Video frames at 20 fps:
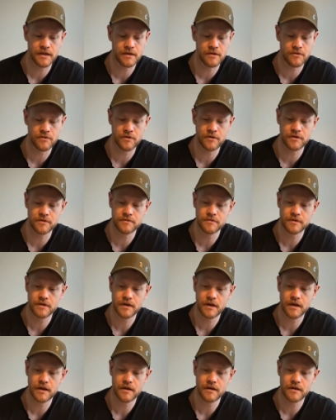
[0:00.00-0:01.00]
or
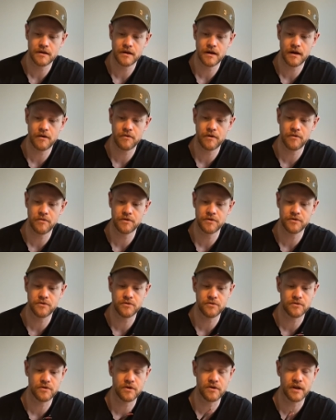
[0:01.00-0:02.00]
however
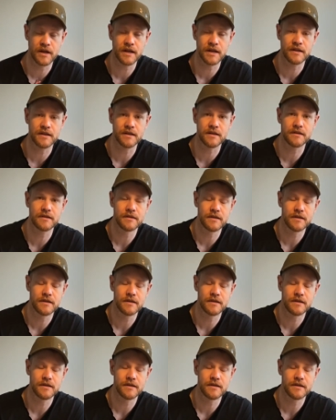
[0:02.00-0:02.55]
to connect it.